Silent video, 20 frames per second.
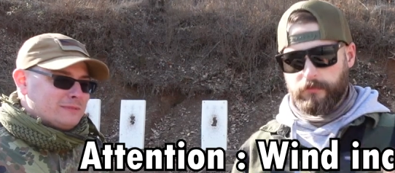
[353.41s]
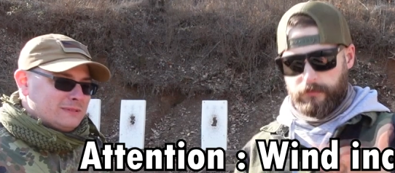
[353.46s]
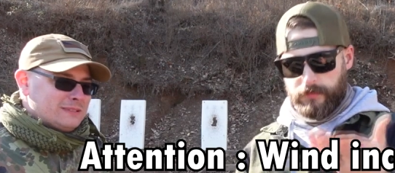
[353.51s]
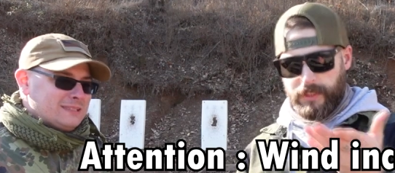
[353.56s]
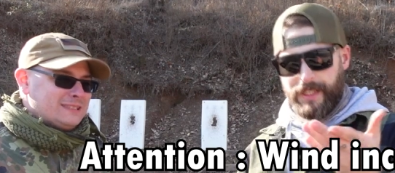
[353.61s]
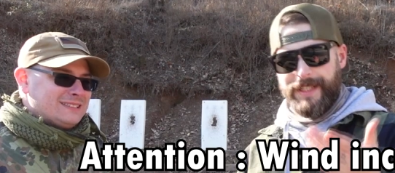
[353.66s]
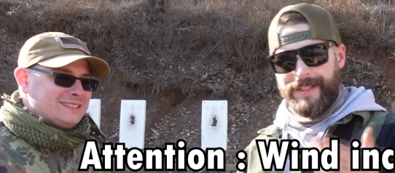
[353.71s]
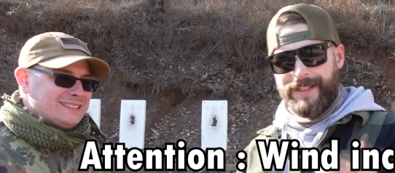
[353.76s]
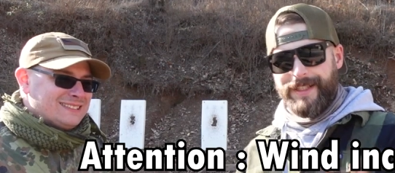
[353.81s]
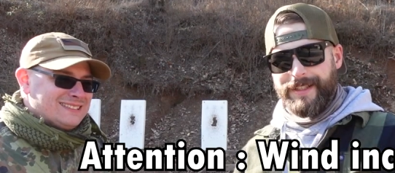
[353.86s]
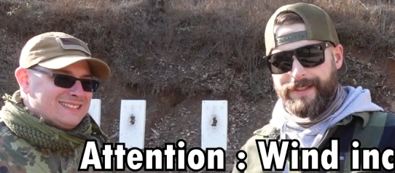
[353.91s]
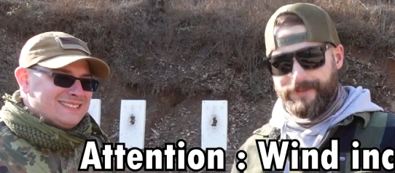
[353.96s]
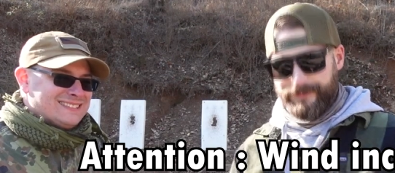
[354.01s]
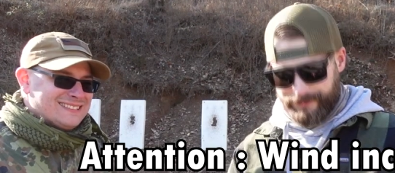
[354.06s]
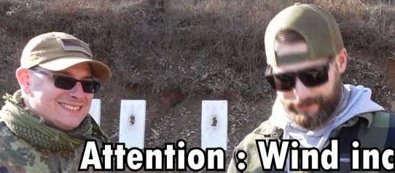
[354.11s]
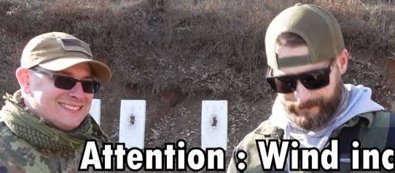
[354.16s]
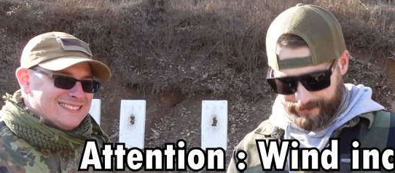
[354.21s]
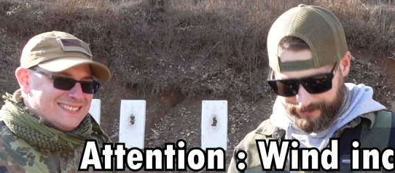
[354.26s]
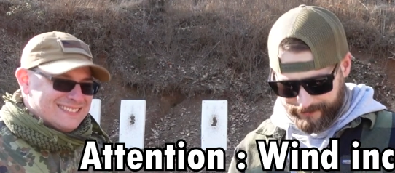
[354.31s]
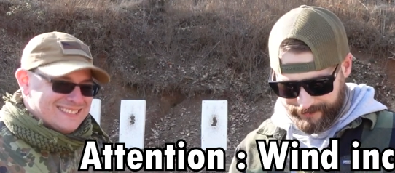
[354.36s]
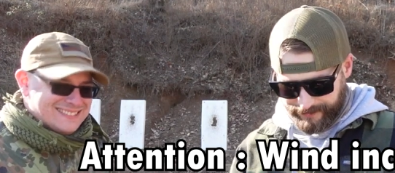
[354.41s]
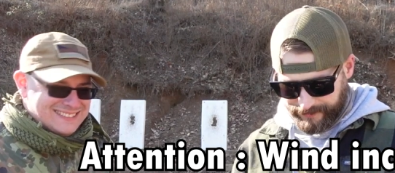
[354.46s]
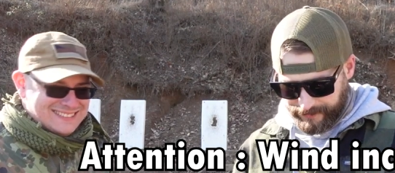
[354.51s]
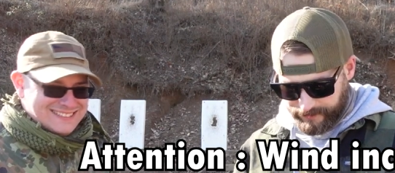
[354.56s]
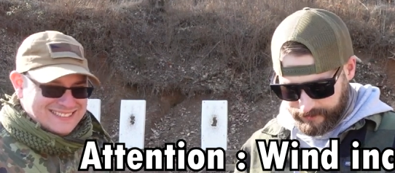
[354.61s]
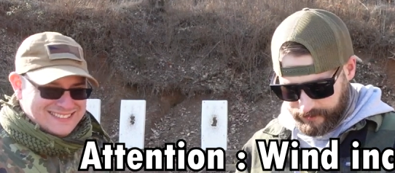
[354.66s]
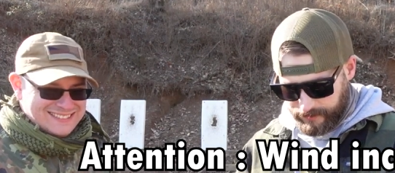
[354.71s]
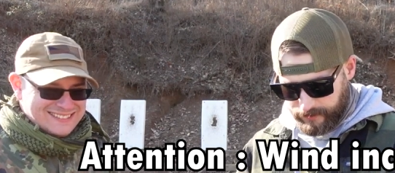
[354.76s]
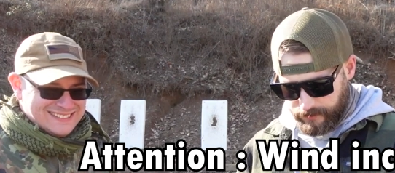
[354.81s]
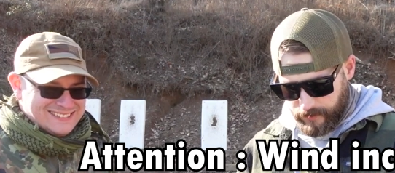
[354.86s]
Speaker 1: He did.
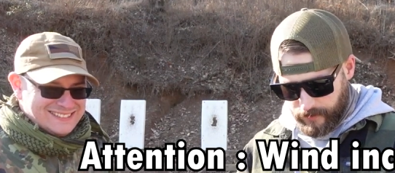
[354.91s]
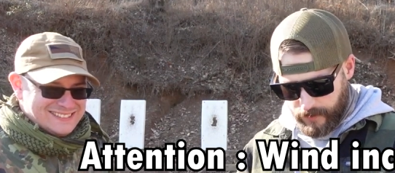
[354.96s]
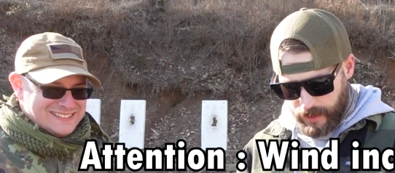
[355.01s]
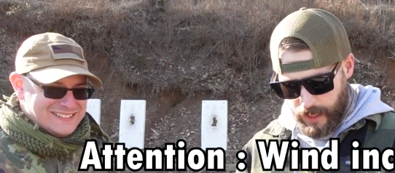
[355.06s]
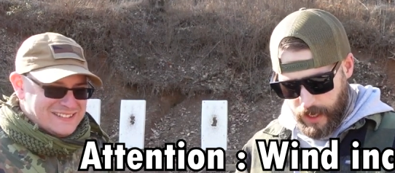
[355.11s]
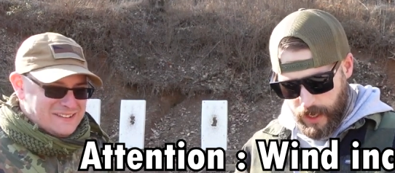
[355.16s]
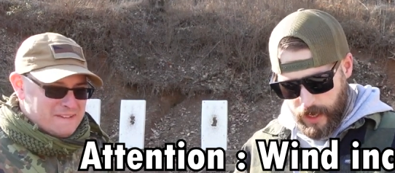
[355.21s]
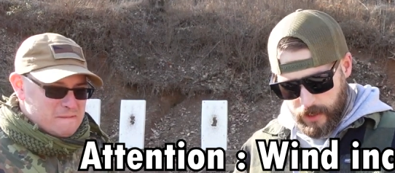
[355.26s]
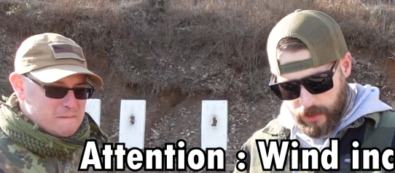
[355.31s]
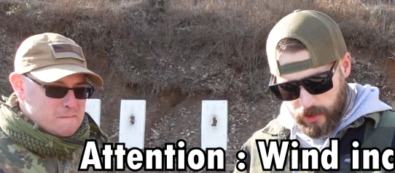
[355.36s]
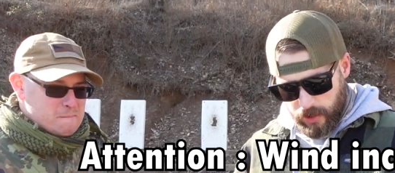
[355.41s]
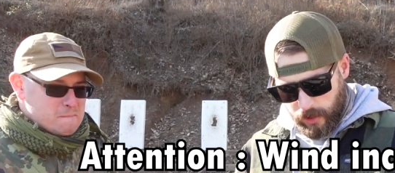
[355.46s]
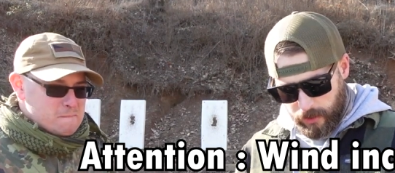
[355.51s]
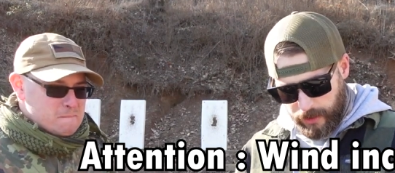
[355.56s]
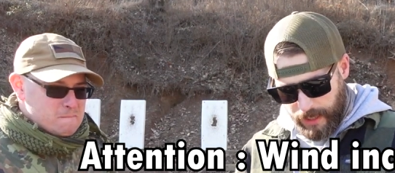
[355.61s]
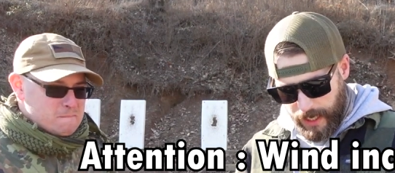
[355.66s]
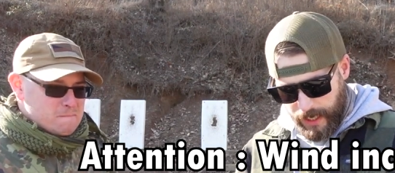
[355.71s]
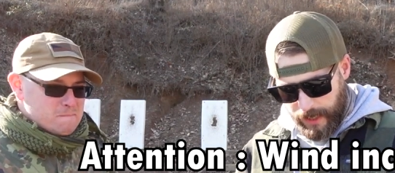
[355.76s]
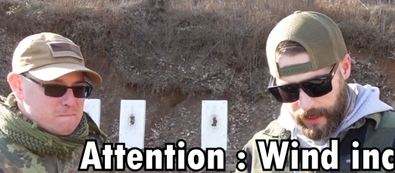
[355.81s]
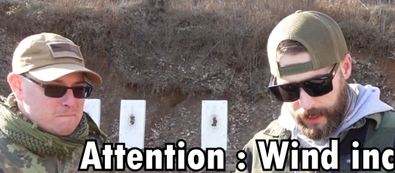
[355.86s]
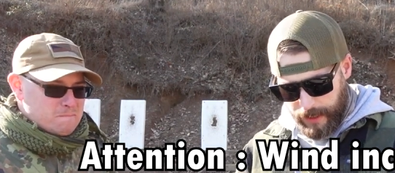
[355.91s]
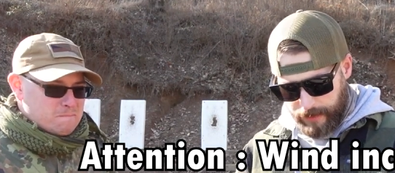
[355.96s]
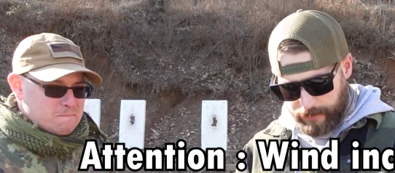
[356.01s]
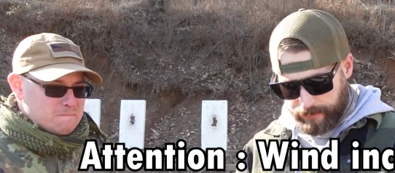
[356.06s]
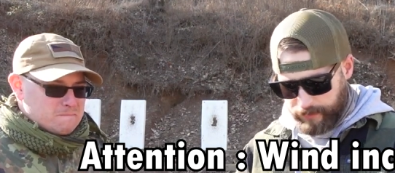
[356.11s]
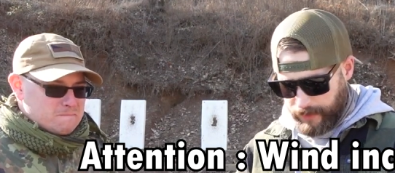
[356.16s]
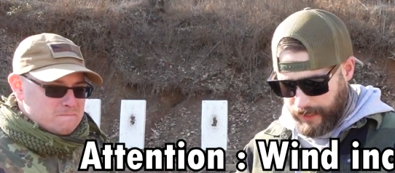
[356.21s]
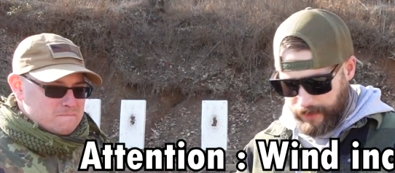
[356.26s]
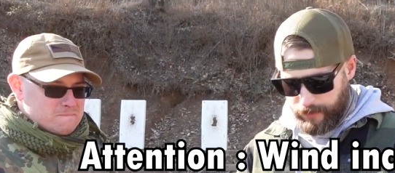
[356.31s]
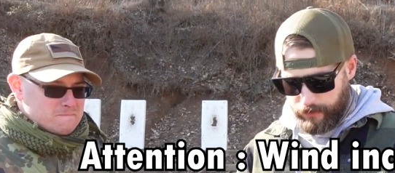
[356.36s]
So yeah,
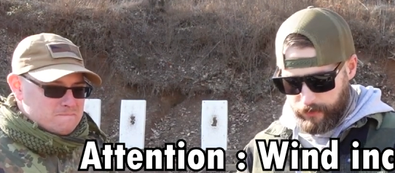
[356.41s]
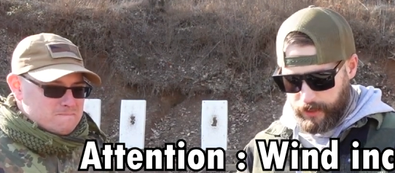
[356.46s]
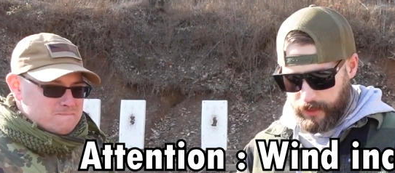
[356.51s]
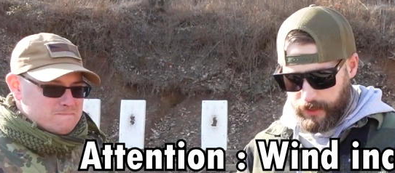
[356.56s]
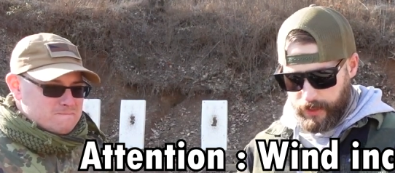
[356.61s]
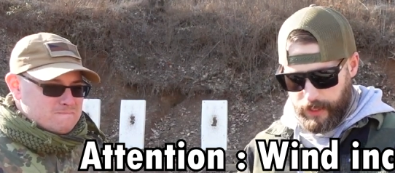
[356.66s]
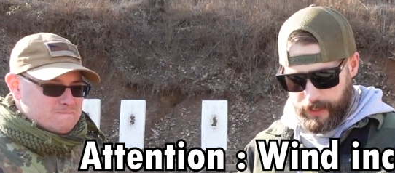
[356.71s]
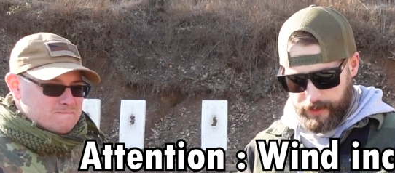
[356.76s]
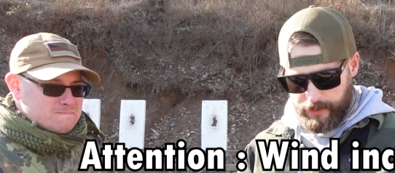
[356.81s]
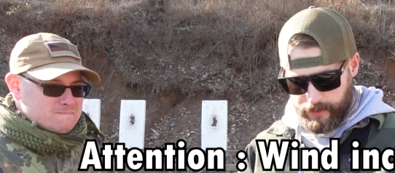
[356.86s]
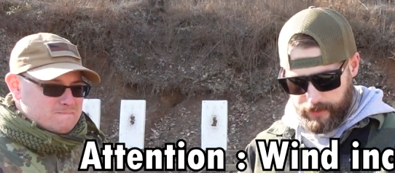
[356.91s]
I really like